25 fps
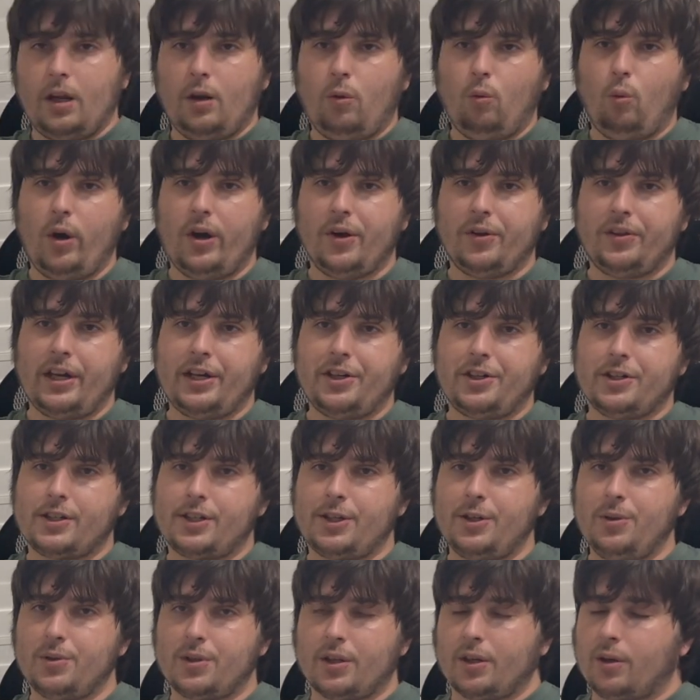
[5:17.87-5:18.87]
where they just
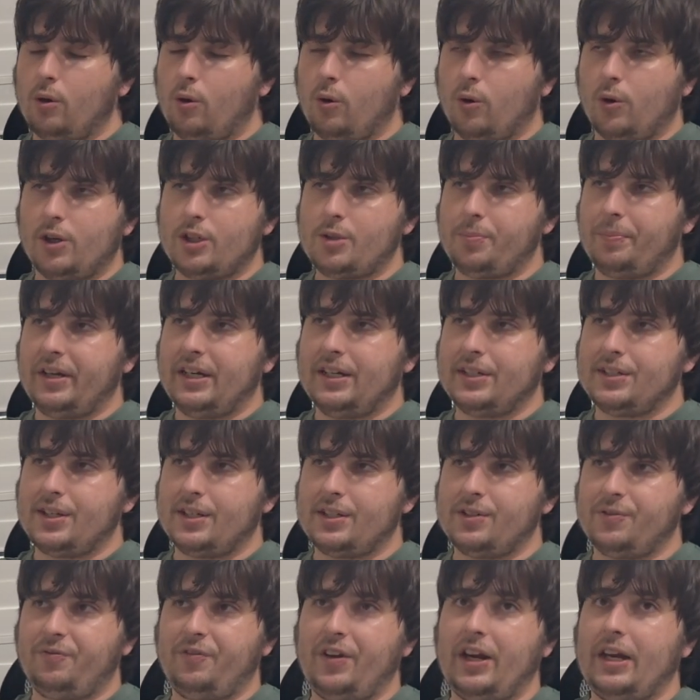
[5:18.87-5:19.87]
use the chorus because
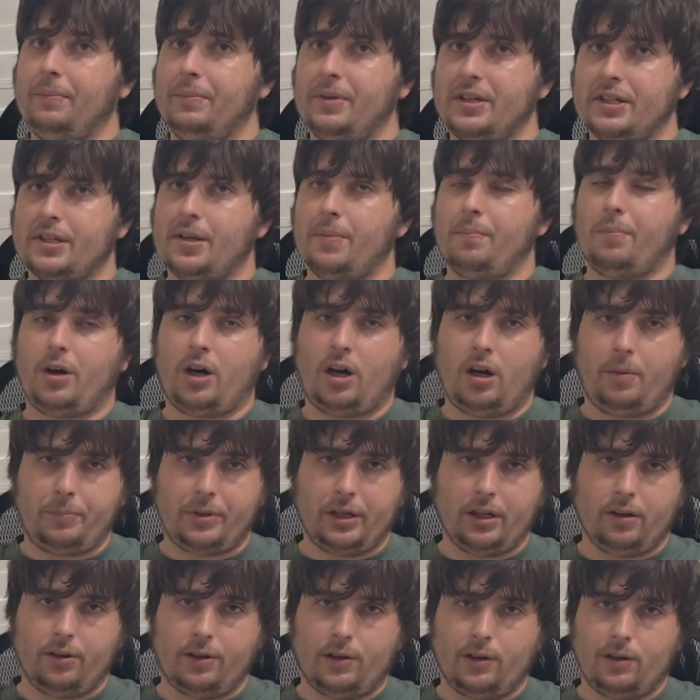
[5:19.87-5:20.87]
it's famous and
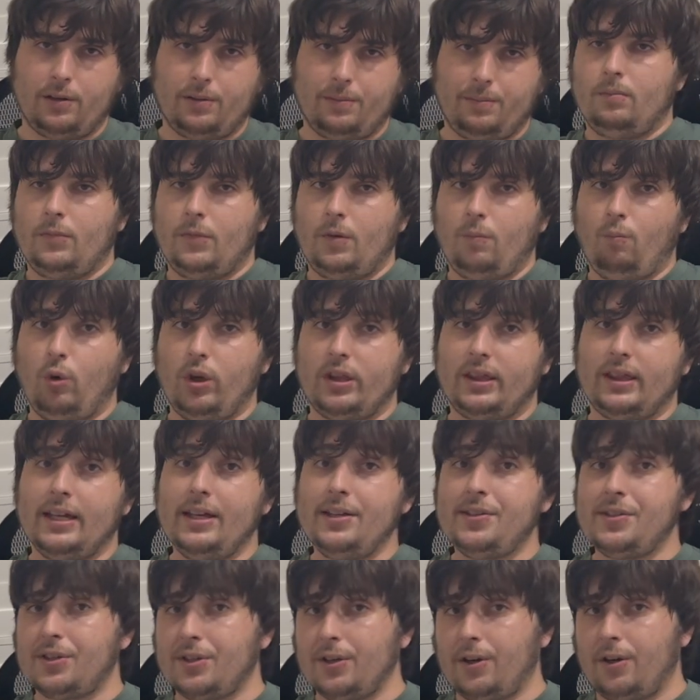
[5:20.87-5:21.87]
popular. With
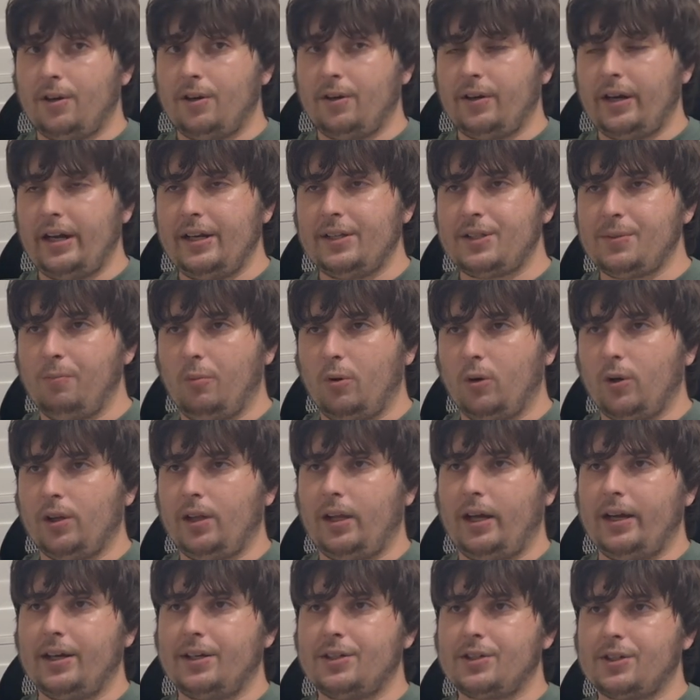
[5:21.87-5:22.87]
this song, it's more
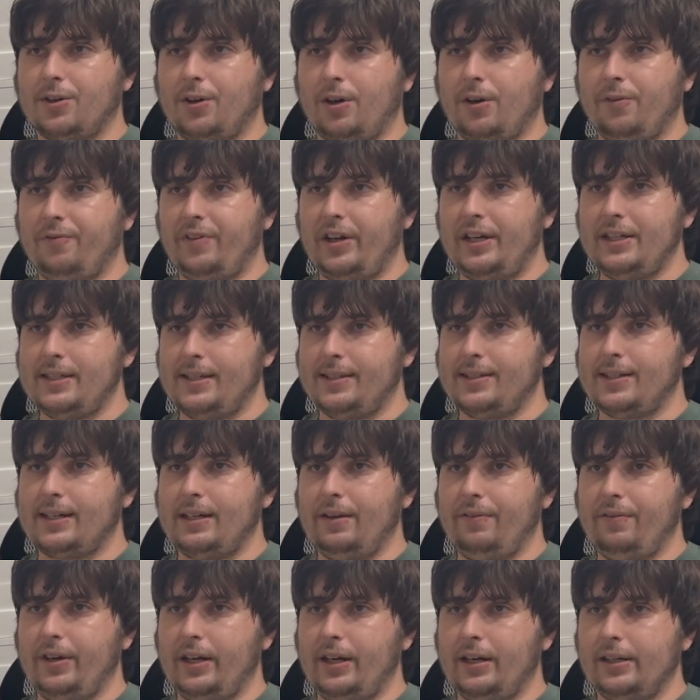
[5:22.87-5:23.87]
like Scarface is
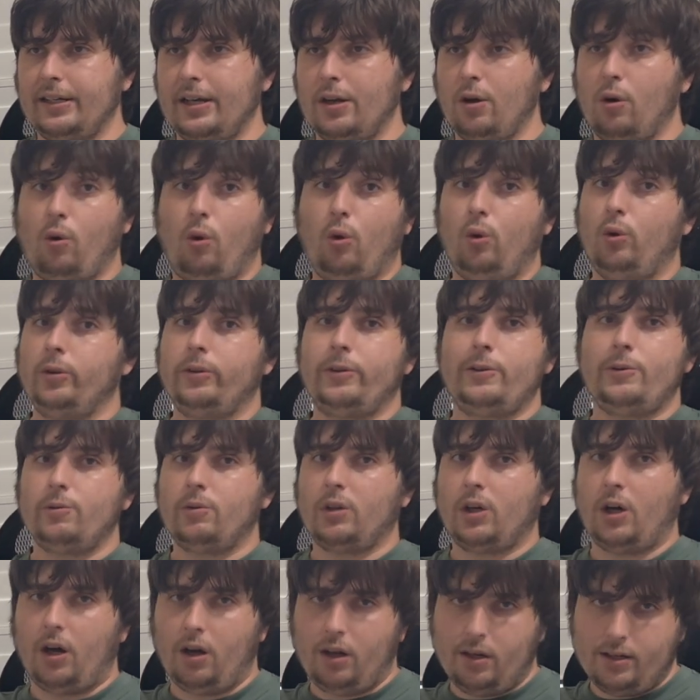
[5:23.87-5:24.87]
giving it a whole new
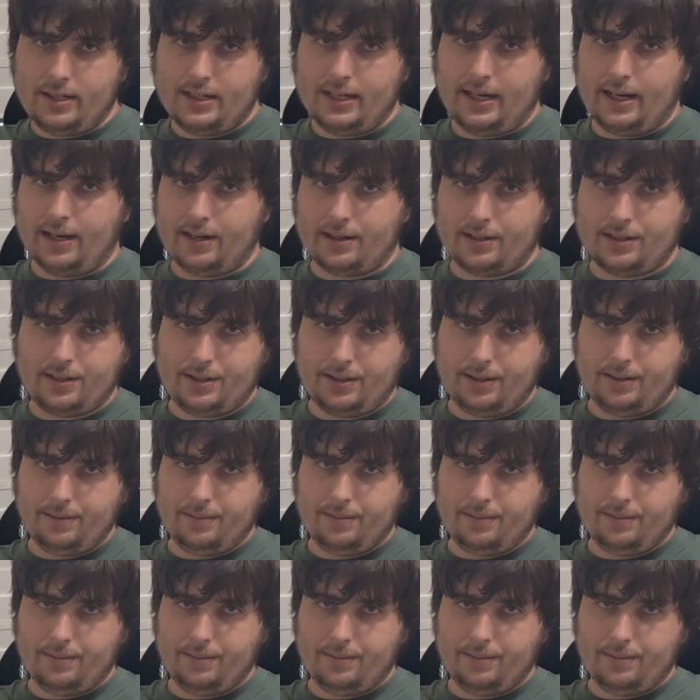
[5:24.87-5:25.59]
context.